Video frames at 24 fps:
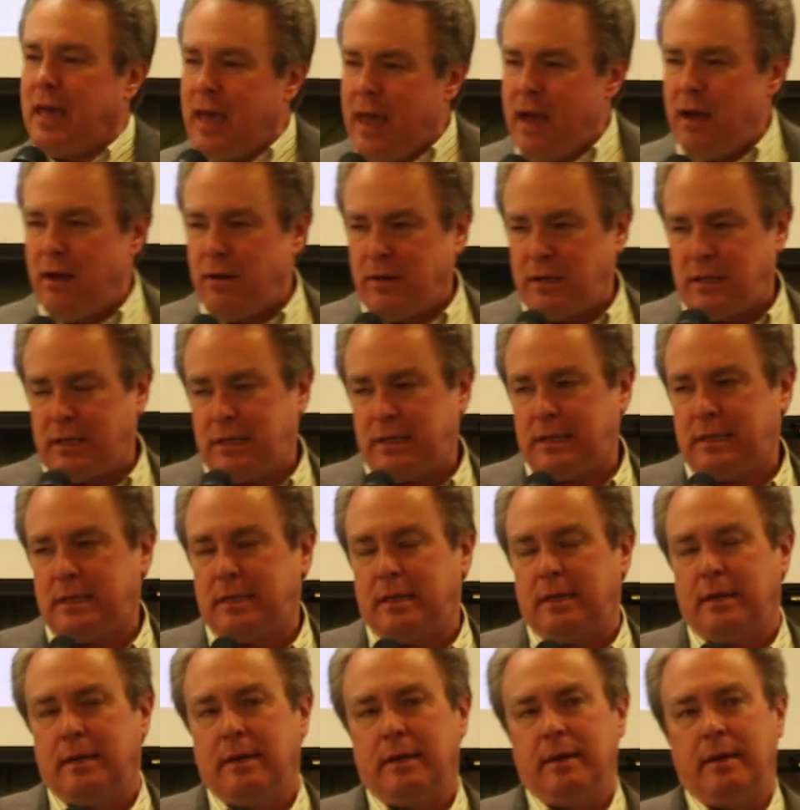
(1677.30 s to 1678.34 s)
else
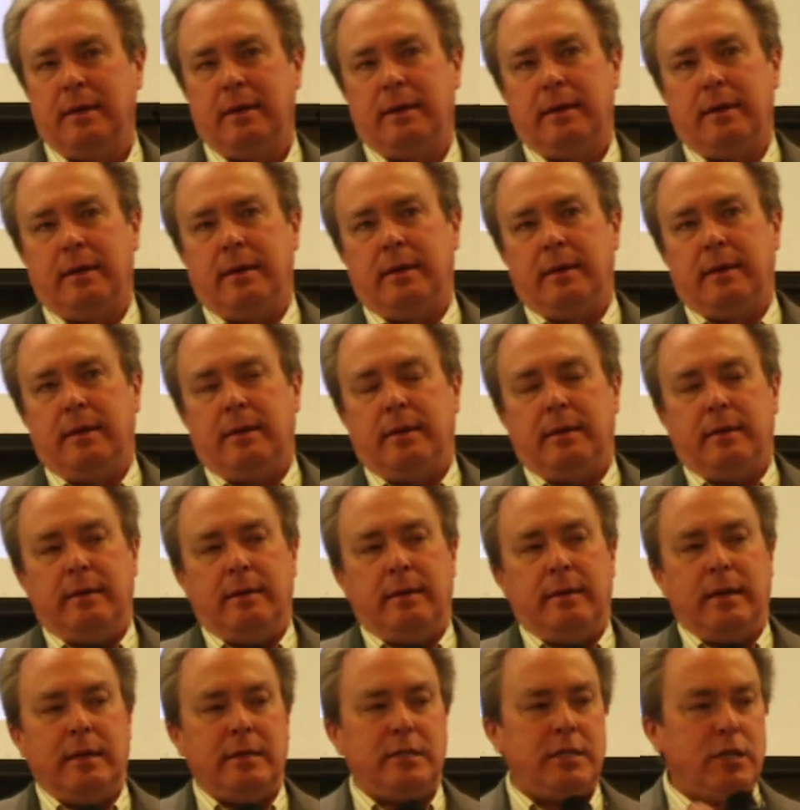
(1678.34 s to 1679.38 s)

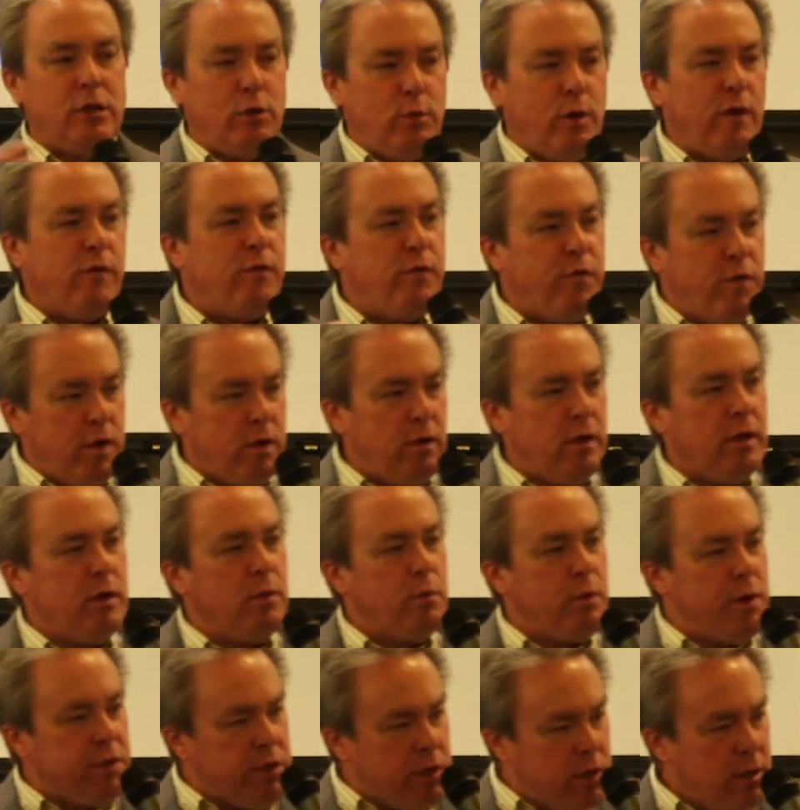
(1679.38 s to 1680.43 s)
until we fill it
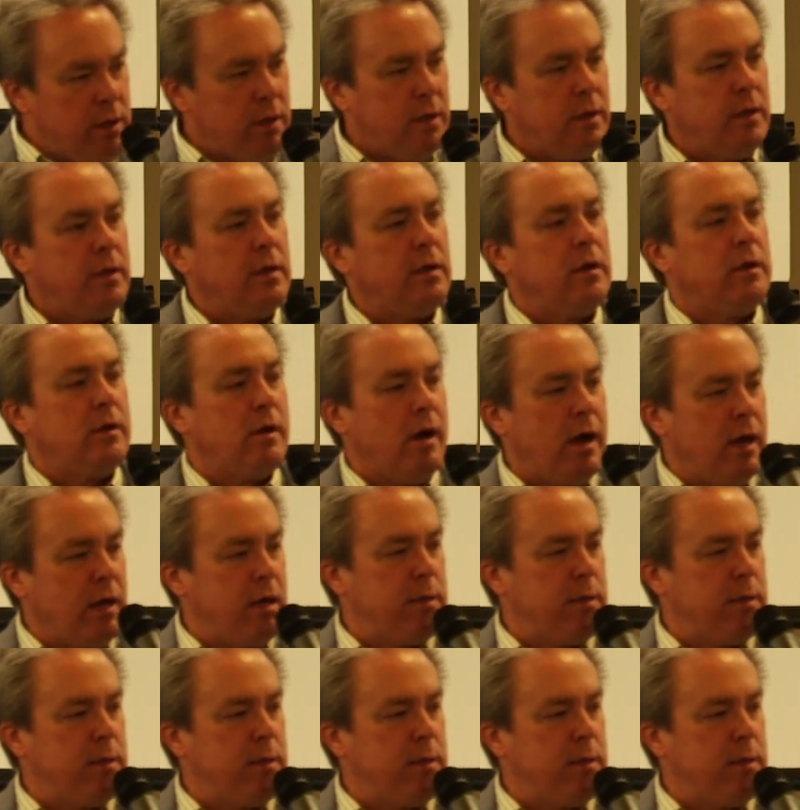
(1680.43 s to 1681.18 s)
with God